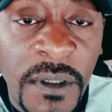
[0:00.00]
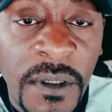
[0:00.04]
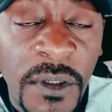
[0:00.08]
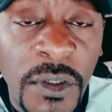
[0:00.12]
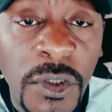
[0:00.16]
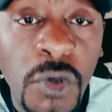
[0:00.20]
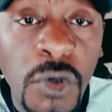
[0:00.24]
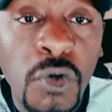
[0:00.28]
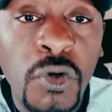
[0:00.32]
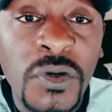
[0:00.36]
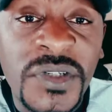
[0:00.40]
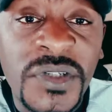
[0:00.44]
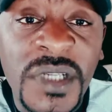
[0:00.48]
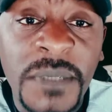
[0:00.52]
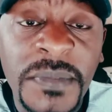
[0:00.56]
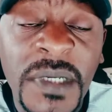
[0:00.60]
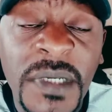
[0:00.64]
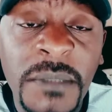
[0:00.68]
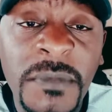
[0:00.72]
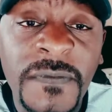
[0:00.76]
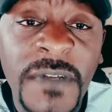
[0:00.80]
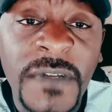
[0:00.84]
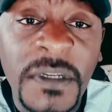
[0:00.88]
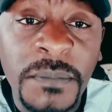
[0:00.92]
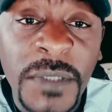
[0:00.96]
You will
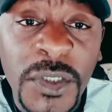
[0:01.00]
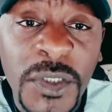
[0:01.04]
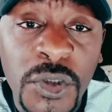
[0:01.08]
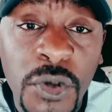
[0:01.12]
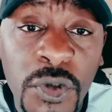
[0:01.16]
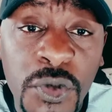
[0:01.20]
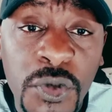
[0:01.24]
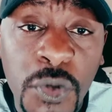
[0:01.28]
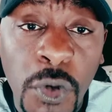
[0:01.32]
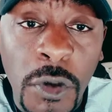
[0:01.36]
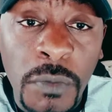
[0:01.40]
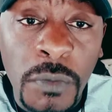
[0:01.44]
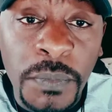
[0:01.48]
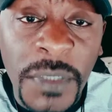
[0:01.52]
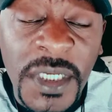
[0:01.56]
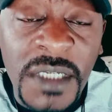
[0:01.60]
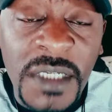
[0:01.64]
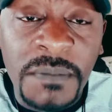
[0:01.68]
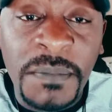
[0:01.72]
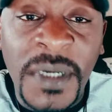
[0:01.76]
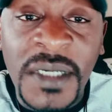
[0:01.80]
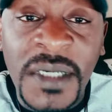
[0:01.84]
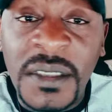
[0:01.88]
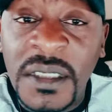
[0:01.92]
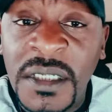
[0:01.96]
sometimes even meet your
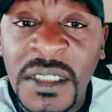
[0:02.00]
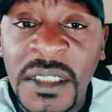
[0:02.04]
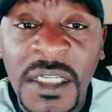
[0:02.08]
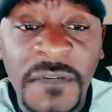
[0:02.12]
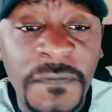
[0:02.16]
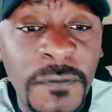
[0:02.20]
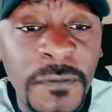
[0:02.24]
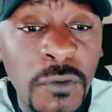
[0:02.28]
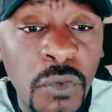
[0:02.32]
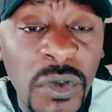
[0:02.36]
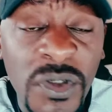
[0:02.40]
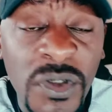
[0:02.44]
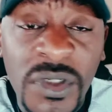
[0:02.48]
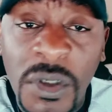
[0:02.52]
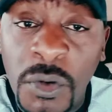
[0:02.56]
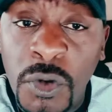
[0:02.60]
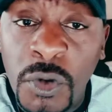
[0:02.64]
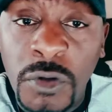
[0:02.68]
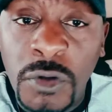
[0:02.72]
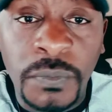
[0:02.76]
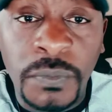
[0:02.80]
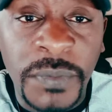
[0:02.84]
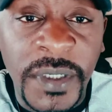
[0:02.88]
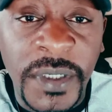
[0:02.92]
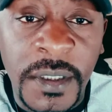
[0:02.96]
soulmate, but in a few weeks you're
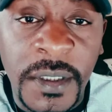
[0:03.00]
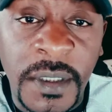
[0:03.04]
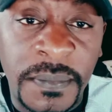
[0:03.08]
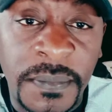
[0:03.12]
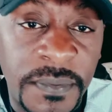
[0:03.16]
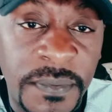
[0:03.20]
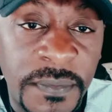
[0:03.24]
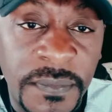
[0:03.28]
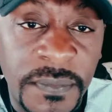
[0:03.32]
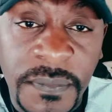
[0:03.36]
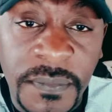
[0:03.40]
going to break up.